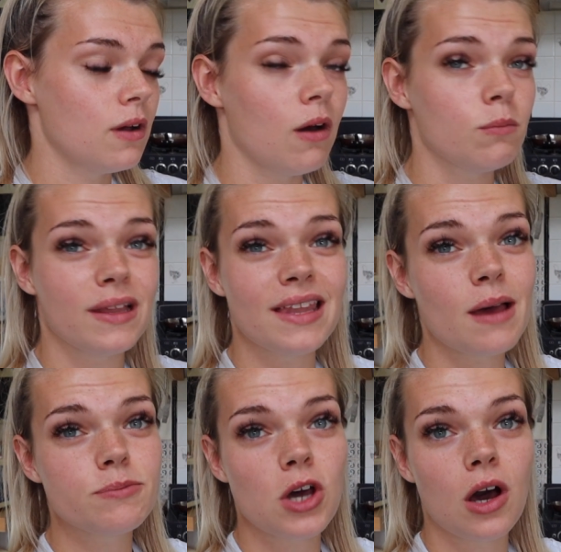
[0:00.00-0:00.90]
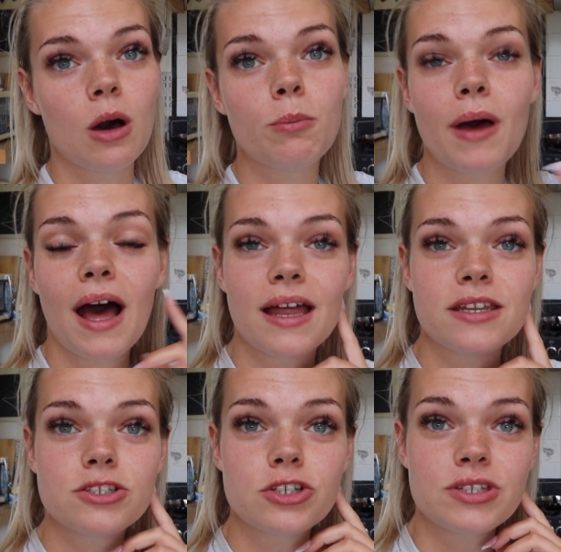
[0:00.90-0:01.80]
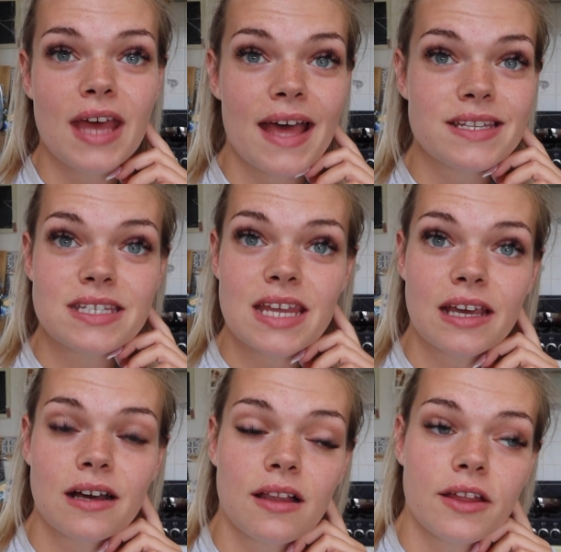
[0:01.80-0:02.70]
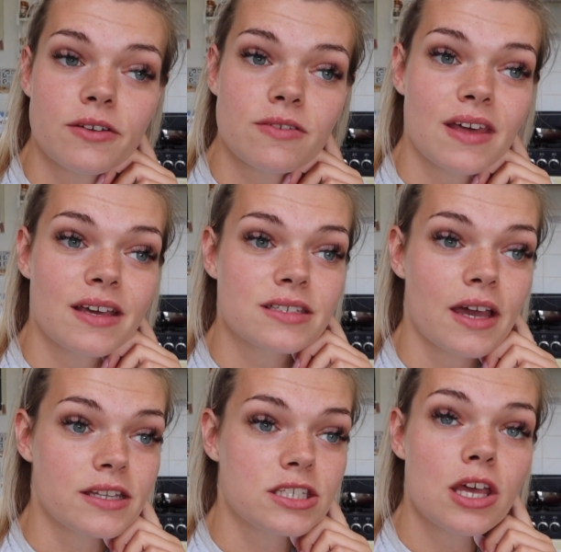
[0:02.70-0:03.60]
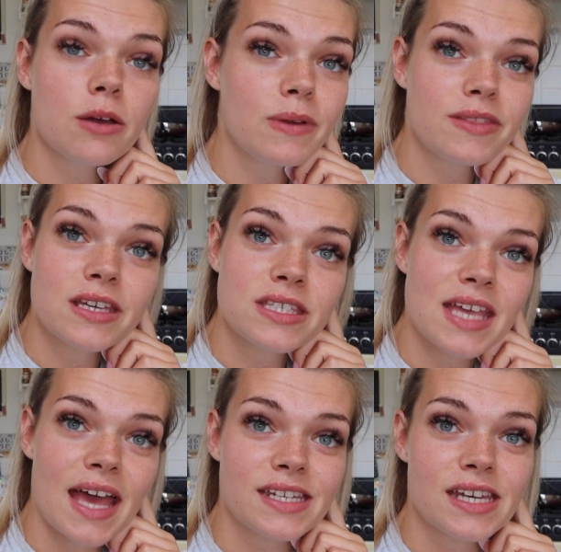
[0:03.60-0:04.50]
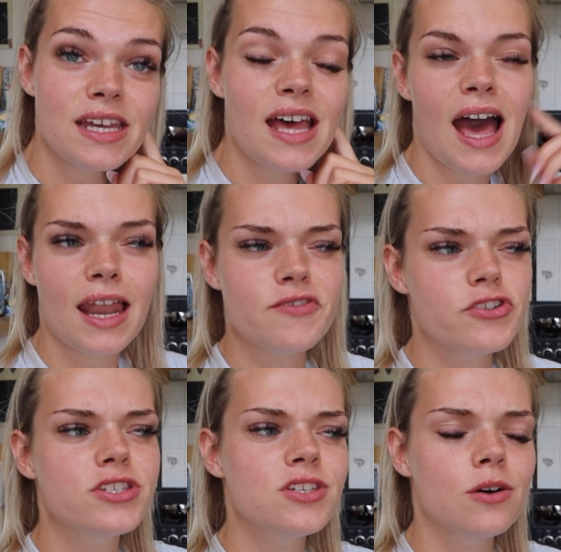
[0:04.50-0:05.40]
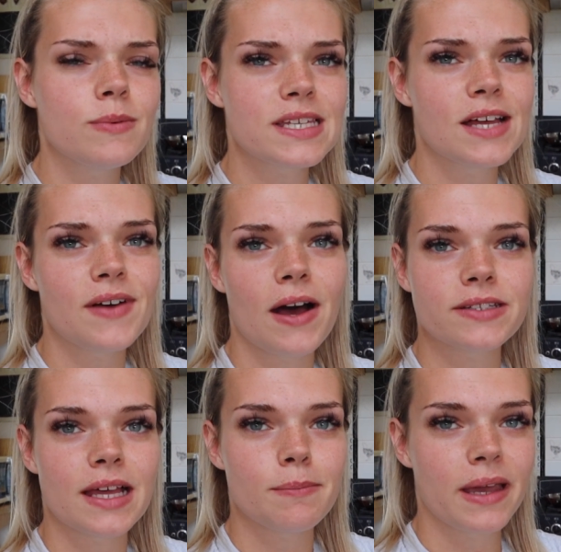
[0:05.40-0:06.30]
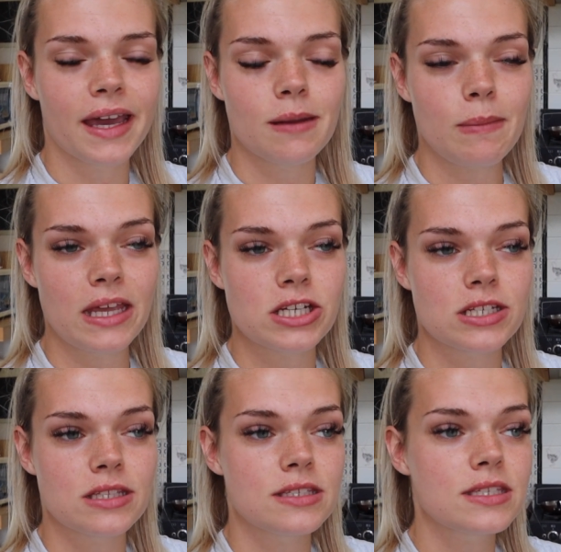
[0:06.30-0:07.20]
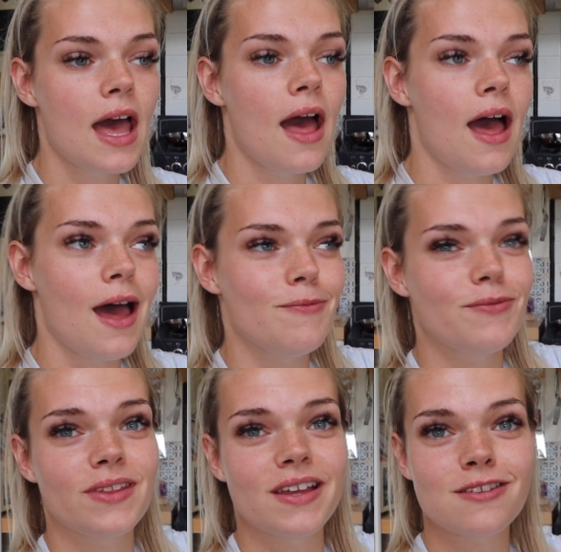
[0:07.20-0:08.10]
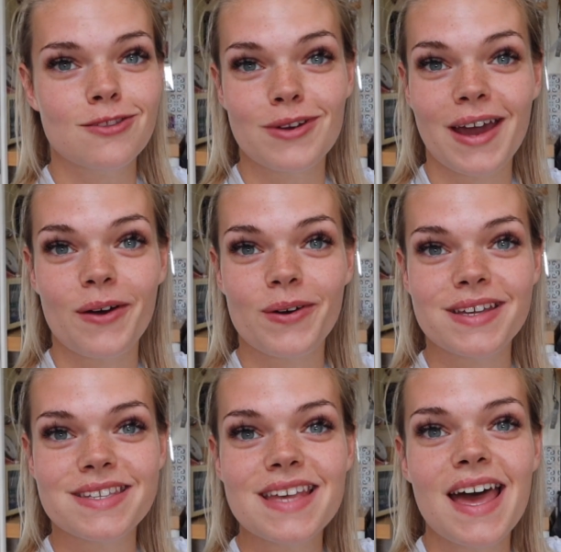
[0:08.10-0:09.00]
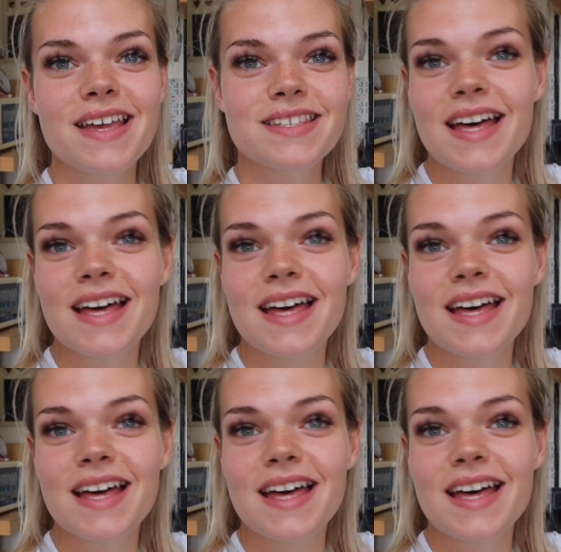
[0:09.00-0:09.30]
on my laptop and just editing a load of things. I had so many things to edit, and I've just taught myself how to like make animations for the last 3 hours. So